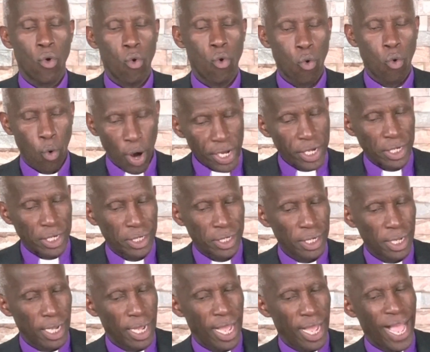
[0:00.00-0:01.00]
Wait,
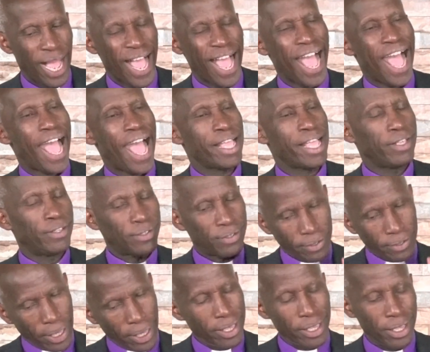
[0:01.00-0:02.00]
I
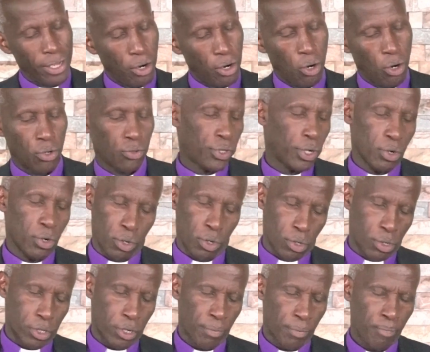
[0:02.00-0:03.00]
say, on the
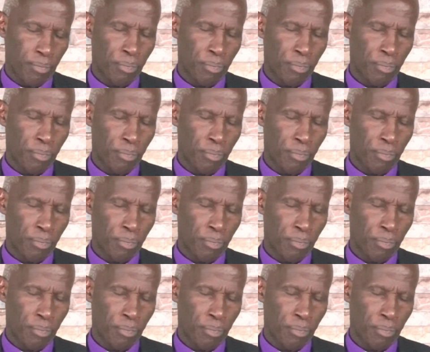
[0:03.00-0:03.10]
Lord.